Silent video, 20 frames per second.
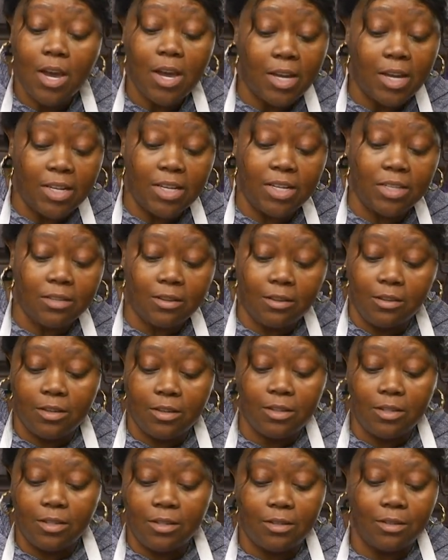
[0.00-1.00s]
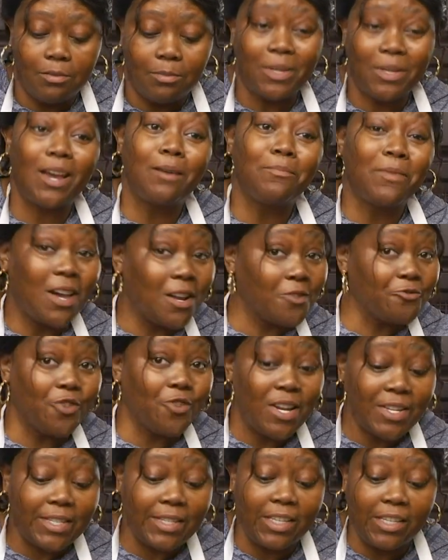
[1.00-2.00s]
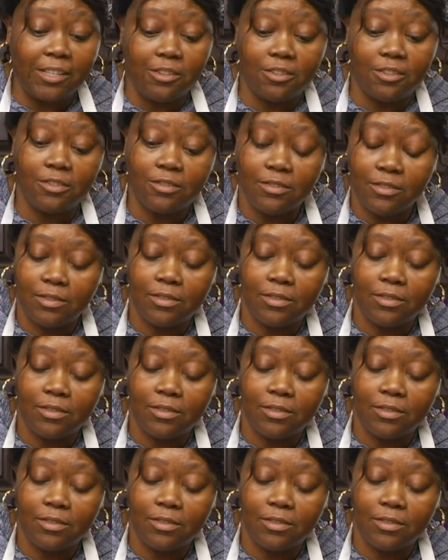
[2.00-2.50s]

It is good, but I'm not a rice eater.